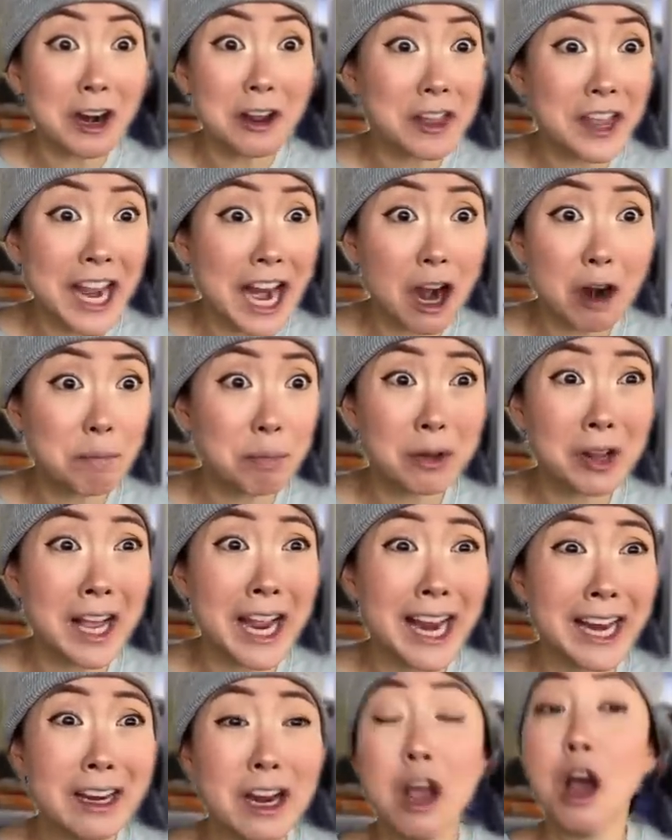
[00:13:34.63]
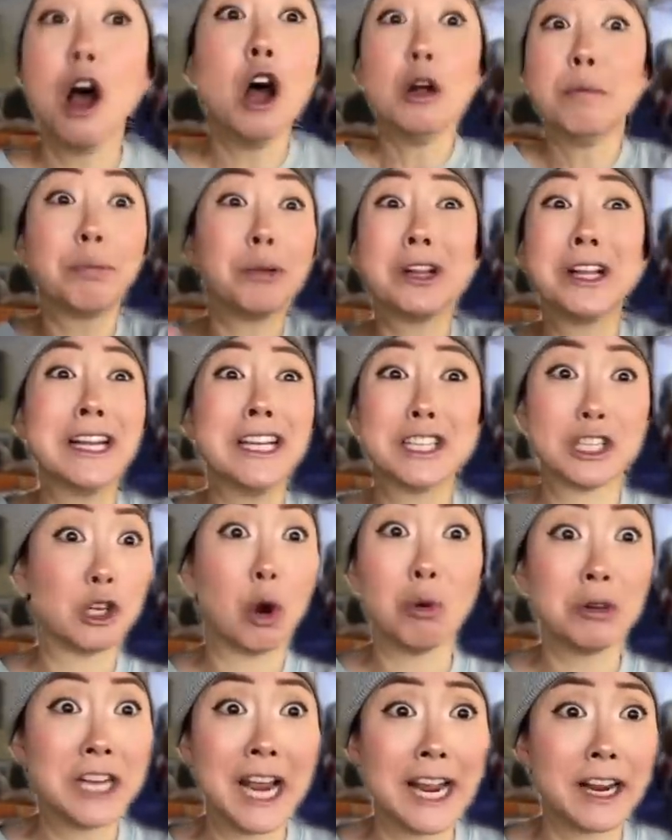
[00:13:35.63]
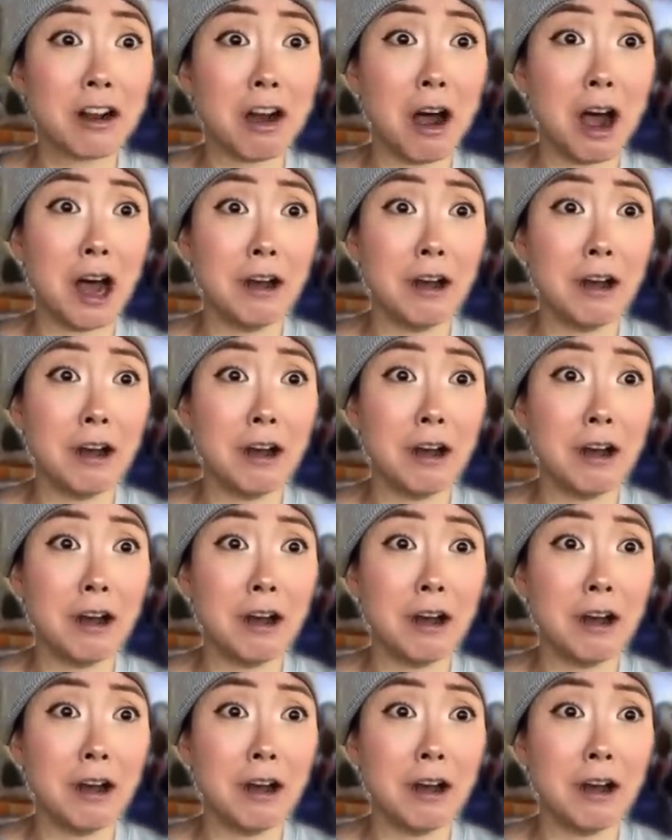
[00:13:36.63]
not on the airplane. Please don't take